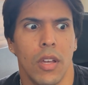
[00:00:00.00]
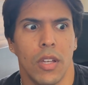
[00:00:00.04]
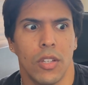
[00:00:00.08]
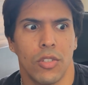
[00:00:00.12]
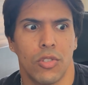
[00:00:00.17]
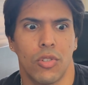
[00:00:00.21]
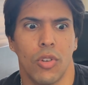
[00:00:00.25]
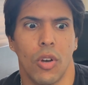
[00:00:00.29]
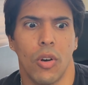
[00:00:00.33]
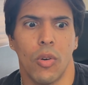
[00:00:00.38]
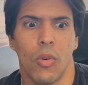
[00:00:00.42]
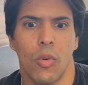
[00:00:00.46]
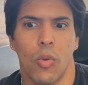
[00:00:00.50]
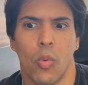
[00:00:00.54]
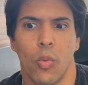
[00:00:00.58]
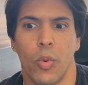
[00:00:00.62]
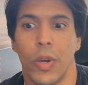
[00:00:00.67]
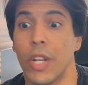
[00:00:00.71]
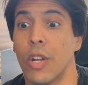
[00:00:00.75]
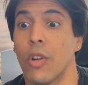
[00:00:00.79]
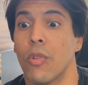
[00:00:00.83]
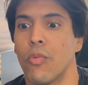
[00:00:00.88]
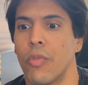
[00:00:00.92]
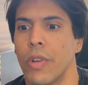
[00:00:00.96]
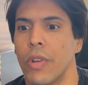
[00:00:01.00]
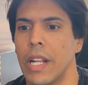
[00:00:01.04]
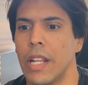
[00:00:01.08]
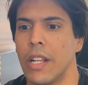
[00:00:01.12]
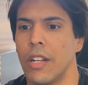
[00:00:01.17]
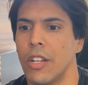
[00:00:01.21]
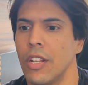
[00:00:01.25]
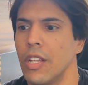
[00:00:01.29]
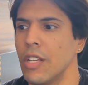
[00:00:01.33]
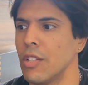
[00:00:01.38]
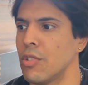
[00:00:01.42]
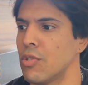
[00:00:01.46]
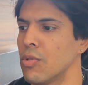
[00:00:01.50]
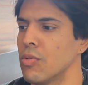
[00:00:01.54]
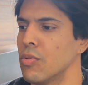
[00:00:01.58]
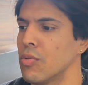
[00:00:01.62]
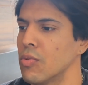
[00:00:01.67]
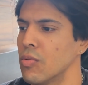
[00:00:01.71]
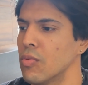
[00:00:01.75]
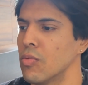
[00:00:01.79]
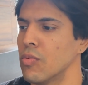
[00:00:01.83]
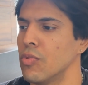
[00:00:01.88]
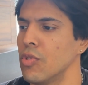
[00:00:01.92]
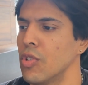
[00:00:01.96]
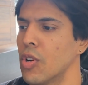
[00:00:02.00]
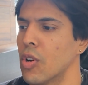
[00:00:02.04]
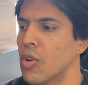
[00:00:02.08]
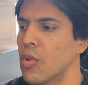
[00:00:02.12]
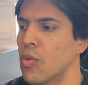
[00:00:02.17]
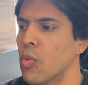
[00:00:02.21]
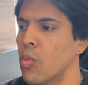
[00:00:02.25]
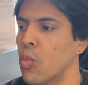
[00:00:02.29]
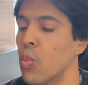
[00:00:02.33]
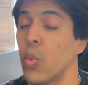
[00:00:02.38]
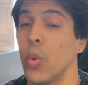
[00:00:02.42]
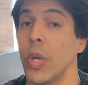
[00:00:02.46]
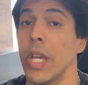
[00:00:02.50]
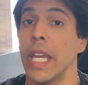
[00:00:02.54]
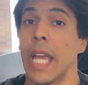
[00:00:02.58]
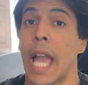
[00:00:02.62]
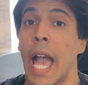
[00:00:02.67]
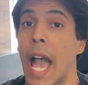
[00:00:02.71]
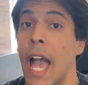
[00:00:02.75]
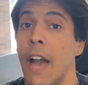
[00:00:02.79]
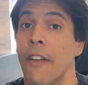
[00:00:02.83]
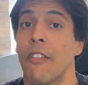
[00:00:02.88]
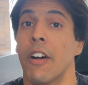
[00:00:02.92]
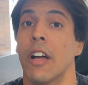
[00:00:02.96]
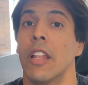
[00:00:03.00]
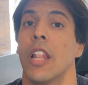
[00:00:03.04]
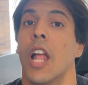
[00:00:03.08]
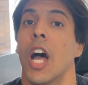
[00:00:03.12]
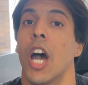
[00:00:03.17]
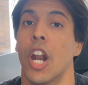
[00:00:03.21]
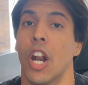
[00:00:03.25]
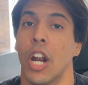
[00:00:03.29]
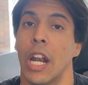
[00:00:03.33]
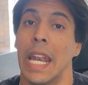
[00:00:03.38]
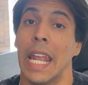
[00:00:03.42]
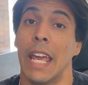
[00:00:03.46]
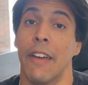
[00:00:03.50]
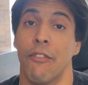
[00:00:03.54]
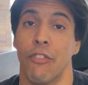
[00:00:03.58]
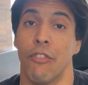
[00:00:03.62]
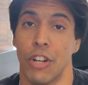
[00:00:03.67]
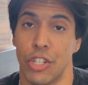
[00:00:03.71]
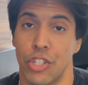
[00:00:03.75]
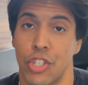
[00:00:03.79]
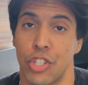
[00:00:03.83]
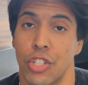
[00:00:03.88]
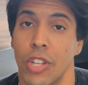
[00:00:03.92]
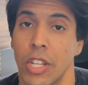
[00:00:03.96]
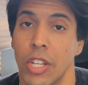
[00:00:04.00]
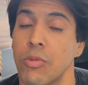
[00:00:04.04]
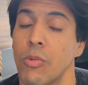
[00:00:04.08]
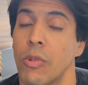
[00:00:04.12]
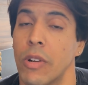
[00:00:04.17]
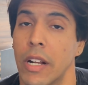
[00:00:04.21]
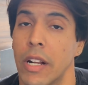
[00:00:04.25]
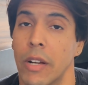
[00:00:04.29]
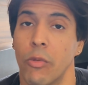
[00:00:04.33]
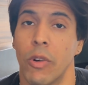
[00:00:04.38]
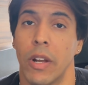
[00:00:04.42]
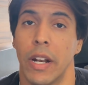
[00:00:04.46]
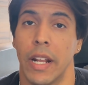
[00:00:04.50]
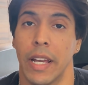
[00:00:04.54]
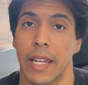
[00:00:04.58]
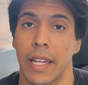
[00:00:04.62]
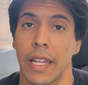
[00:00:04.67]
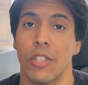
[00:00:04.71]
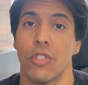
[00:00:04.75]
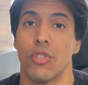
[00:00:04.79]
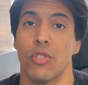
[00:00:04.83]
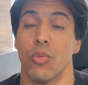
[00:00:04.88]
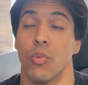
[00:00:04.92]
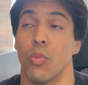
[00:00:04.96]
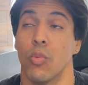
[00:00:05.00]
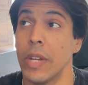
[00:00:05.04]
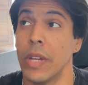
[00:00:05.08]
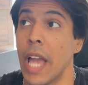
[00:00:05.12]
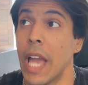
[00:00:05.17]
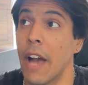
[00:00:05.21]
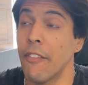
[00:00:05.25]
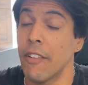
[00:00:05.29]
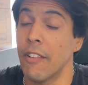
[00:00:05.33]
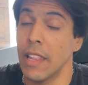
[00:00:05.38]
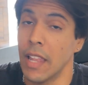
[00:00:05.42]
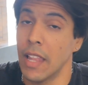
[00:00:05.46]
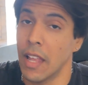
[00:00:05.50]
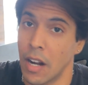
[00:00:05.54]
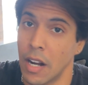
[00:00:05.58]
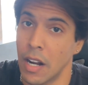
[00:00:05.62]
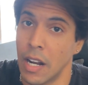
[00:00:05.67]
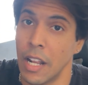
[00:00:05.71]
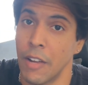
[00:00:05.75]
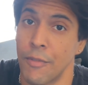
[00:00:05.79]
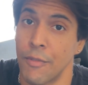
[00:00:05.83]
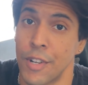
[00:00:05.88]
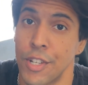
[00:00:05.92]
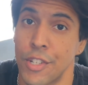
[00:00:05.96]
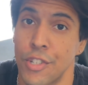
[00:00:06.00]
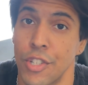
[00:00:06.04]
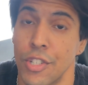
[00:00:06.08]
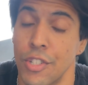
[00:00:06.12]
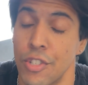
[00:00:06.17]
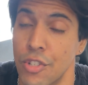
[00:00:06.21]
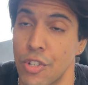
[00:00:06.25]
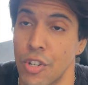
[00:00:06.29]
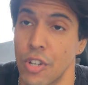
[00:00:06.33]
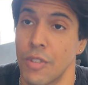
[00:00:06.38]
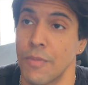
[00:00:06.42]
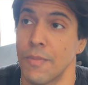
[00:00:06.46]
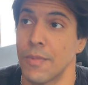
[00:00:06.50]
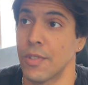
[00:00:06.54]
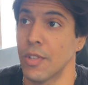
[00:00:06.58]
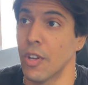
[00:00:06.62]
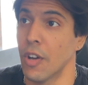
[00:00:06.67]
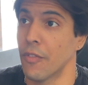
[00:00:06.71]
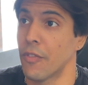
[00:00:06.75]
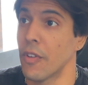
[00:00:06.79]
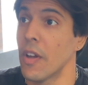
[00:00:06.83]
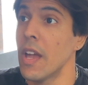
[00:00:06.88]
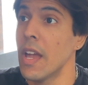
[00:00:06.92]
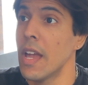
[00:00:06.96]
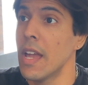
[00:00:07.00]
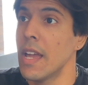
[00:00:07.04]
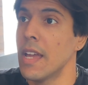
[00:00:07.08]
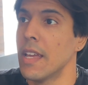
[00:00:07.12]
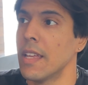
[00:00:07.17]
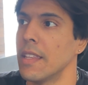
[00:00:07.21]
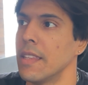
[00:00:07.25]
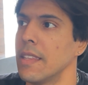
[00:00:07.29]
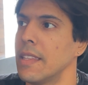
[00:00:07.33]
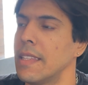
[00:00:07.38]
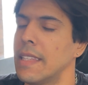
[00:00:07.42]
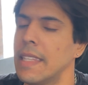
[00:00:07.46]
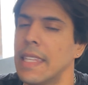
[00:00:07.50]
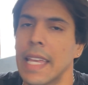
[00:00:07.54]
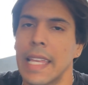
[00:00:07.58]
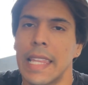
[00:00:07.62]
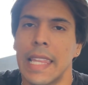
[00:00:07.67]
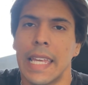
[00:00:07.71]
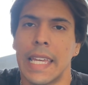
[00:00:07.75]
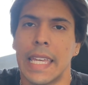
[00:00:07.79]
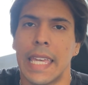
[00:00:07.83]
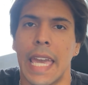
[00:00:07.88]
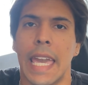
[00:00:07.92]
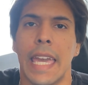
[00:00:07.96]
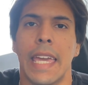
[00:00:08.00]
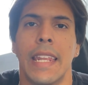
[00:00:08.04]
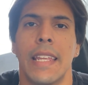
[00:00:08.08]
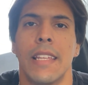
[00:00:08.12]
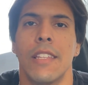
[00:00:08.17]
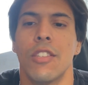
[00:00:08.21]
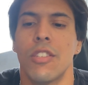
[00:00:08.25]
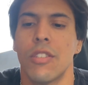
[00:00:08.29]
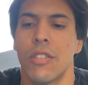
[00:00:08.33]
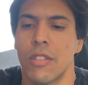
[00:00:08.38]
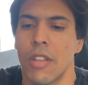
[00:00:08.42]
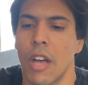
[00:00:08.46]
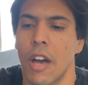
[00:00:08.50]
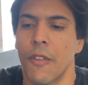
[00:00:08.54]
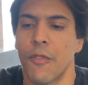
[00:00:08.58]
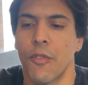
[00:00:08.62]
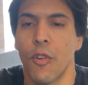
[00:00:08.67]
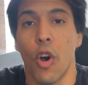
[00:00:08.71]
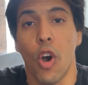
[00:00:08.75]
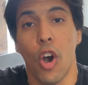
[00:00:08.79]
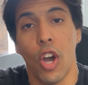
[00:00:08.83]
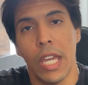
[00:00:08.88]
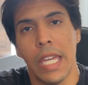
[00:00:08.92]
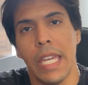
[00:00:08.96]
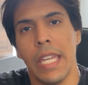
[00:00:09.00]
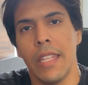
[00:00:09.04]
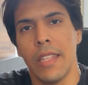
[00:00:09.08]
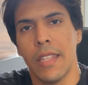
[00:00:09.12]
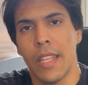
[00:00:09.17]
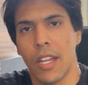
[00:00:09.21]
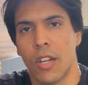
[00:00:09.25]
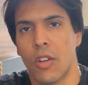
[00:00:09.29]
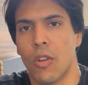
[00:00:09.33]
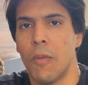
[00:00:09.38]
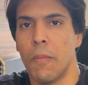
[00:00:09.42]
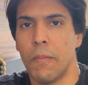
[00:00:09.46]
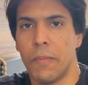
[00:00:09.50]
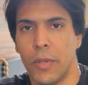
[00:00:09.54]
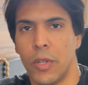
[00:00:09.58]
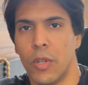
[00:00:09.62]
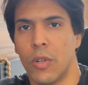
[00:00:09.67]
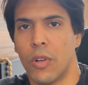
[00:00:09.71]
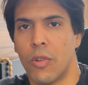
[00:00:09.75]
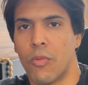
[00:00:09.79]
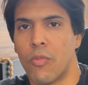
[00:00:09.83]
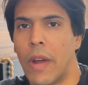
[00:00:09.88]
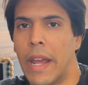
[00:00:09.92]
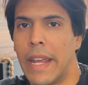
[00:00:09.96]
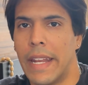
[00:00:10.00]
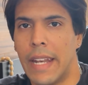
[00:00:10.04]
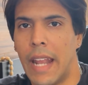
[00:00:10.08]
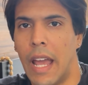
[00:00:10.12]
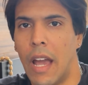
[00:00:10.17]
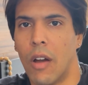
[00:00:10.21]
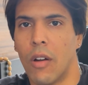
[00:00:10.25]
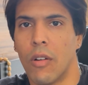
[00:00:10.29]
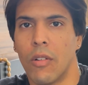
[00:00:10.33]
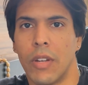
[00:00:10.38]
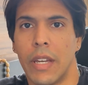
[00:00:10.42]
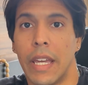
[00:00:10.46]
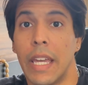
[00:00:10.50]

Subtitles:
So we don't really need to, we have a lot of leverage. That's what I want to get to. We have a lot of leverage in terms of delegating stuff in the computer right now.